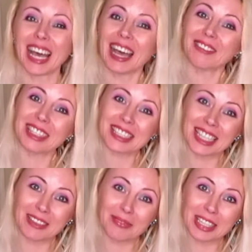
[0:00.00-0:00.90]
have this
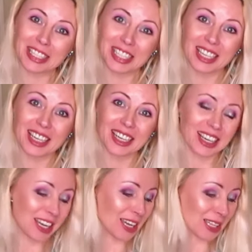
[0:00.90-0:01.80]
image
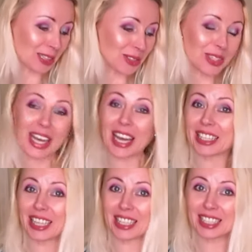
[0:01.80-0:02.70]
uh, look on
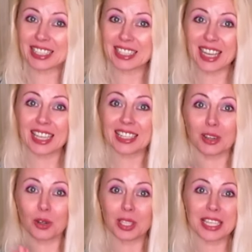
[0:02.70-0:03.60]
the inside
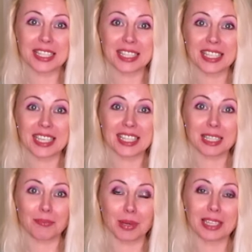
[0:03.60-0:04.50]
all I see it's
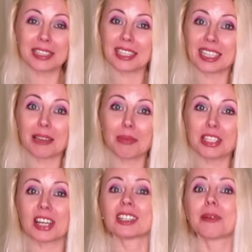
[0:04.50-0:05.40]
a printed image
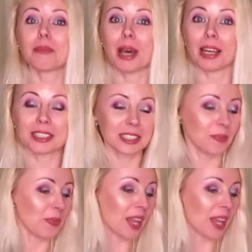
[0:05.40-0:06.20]
on a box